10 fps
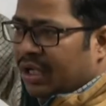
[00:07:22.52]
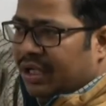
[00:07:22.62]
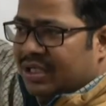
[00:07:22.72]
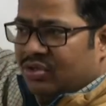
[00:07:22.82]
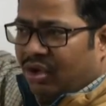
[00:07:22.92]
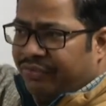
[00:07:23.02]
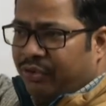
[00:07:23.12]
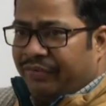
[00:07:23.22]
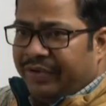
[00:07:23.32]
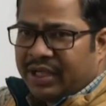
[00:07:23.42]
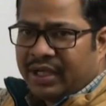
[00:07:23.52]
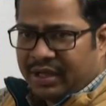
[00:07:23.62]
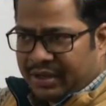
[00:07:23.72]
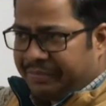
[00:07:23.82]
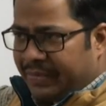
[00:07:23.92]
is not fulfilled
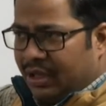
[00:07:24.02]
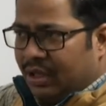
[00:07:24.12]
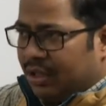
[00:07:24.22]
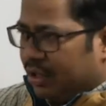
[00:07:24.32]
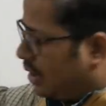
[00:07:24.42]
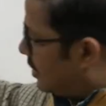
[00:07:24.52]
here. The